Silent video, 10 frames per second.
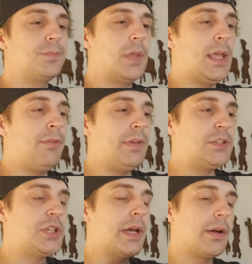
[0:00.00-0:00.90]
If it
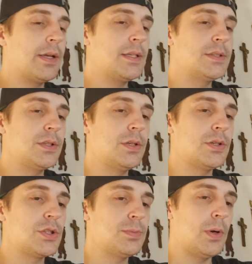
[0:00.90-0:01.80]
cherries, you're
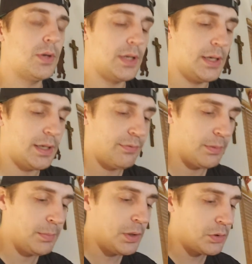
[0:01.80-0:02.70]
smoking it. If it
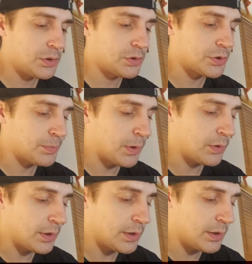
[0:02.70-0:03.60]
milks, you're
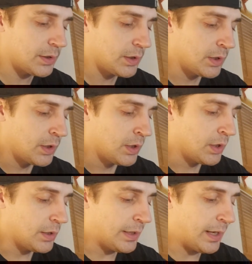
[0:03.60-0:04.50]
smoking it.
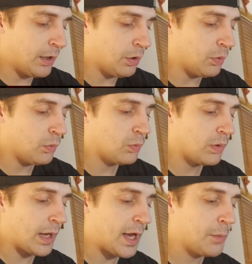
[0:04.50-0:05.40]
Now,
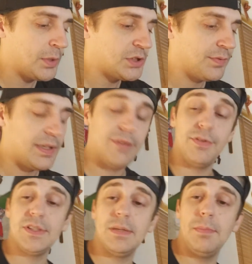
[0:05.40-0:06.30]
how much of a
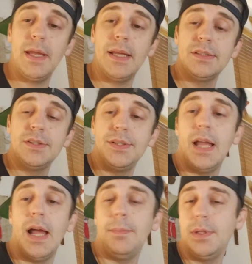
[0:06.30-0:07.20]
difference it makes to
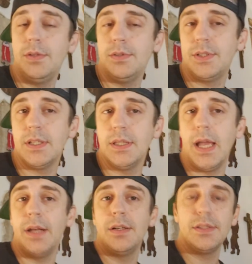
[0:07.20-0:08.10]
not be using a
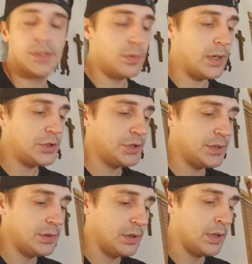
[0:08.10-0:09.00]
lighter is the
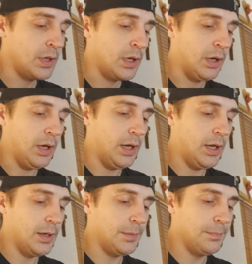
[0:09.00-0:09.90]
question.
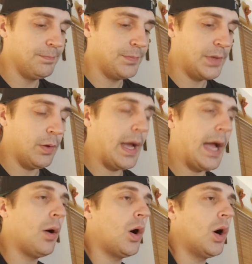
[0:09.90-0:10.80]

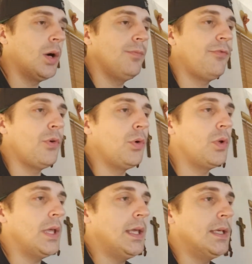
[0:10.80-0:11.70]
How
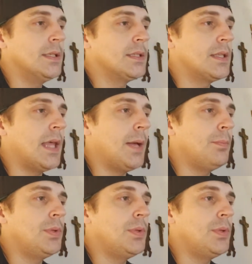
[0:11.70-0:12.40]
harmful is that